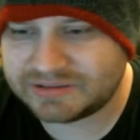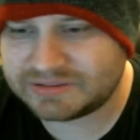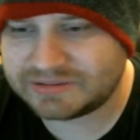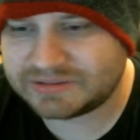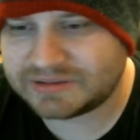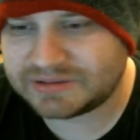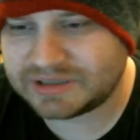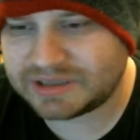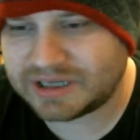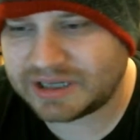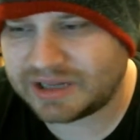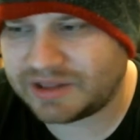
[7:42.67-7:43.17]

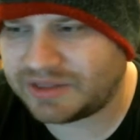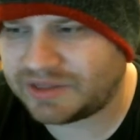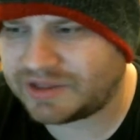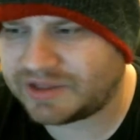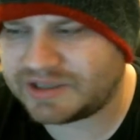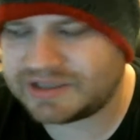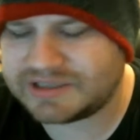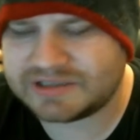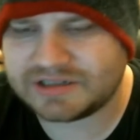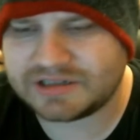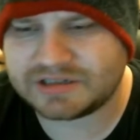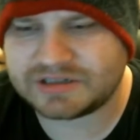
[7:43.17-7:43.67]
I think
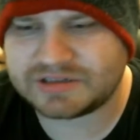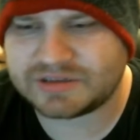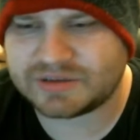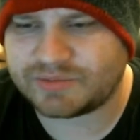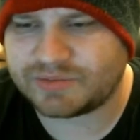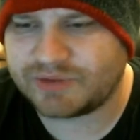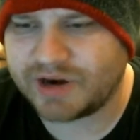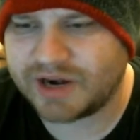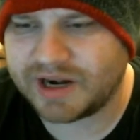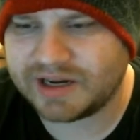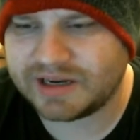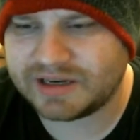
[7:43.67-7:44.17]
he's done some
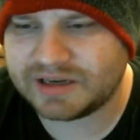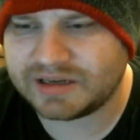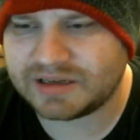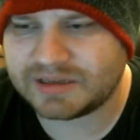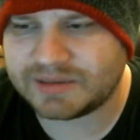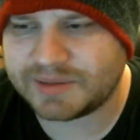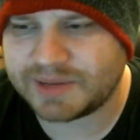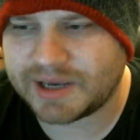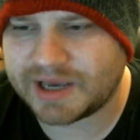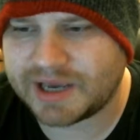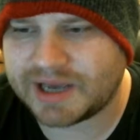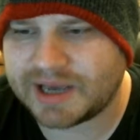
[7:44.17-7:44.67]
writing in the
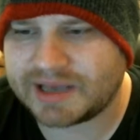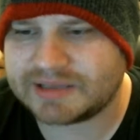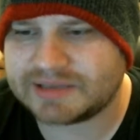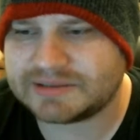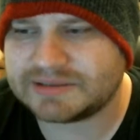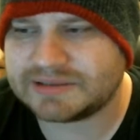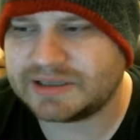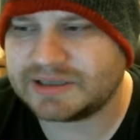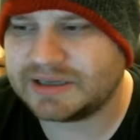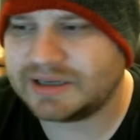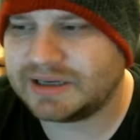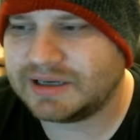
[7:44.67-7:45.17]
past.